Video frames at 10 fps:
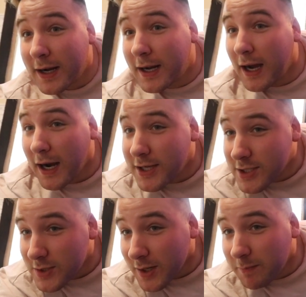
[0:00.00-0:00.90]
God, he
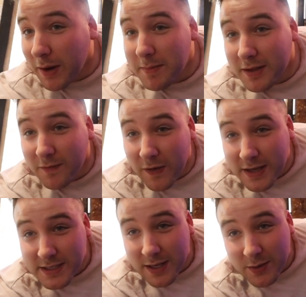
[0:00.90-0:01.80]
just tried to bite me in the
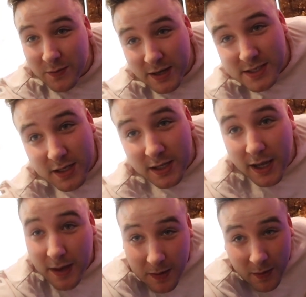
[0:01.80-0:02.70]
face. I don't know if you guys saw
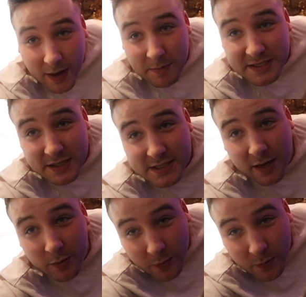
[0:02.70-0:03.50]
that. Okay, I'm gonna set this down real